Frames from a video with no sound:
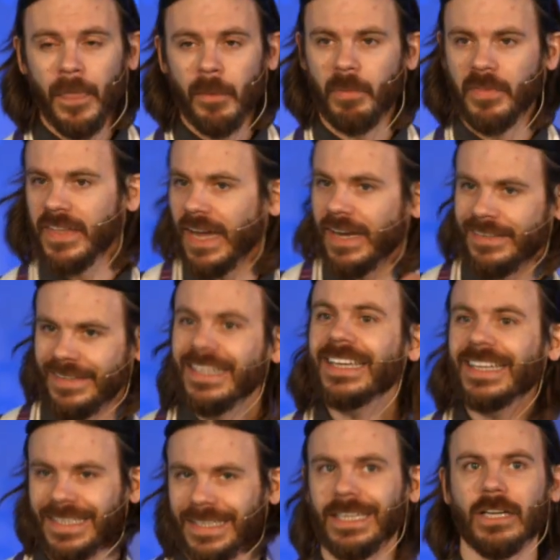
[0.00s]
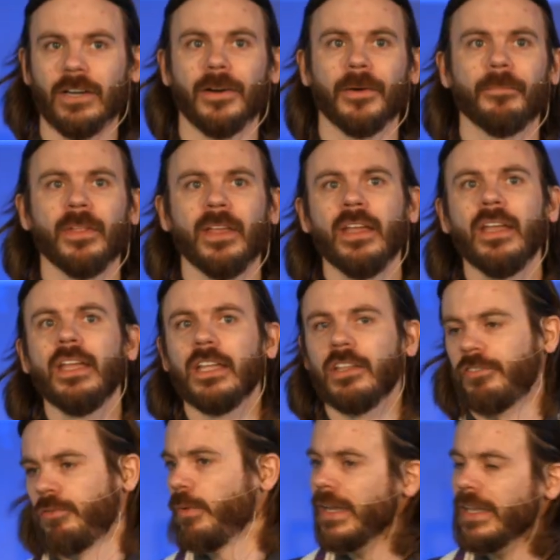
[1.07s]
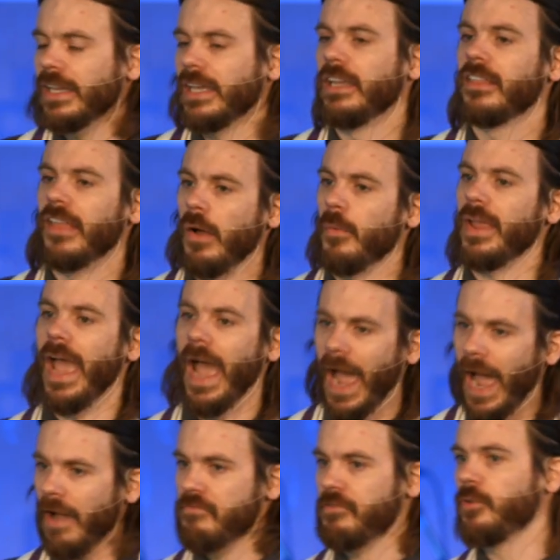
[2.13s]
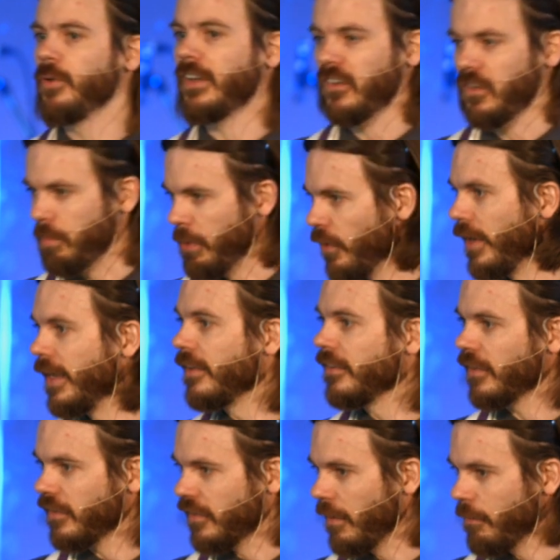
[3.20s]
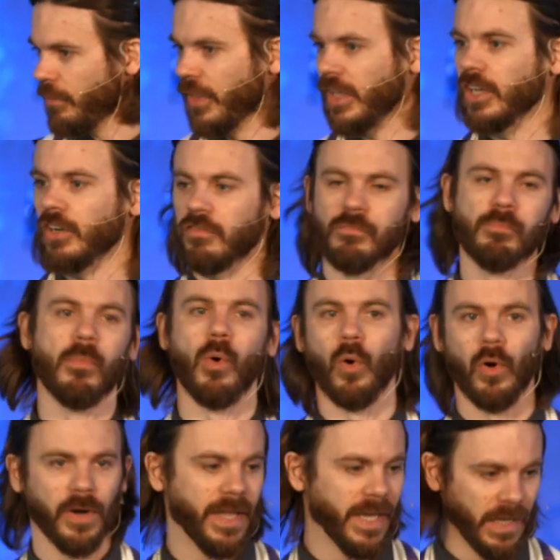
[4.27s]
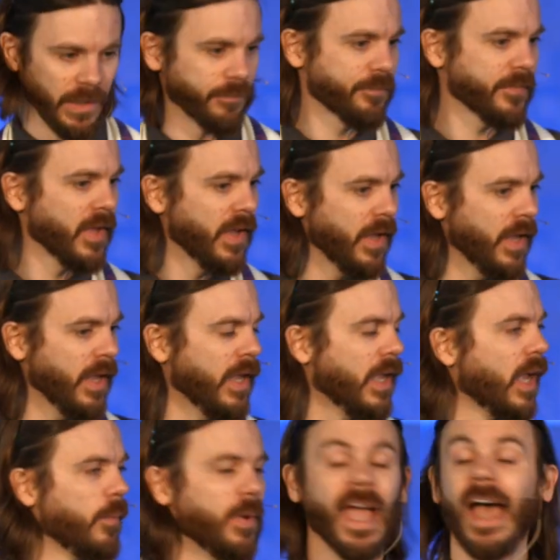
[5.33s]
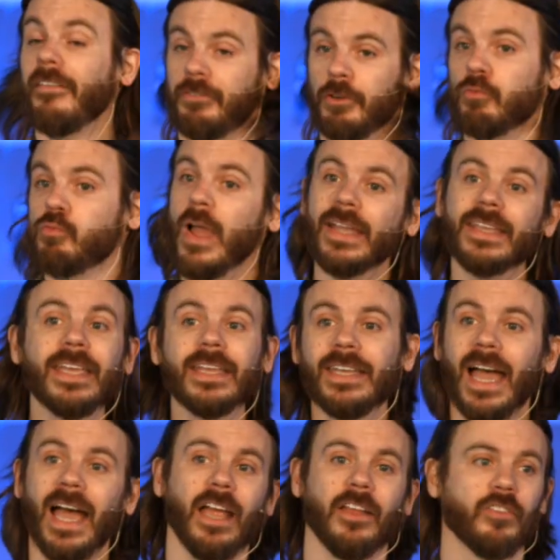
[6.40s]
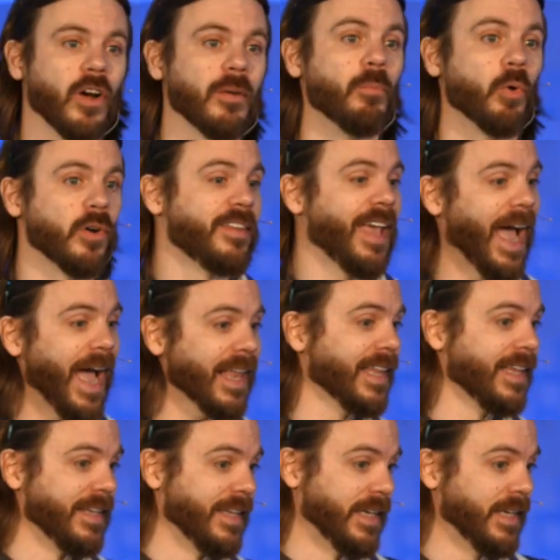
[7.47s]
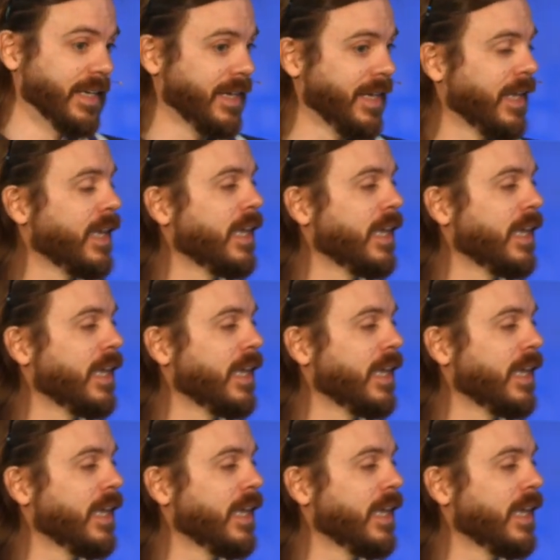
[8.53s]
But the idea here is really that we have to experience something of mourning. And we have to recognize our mortality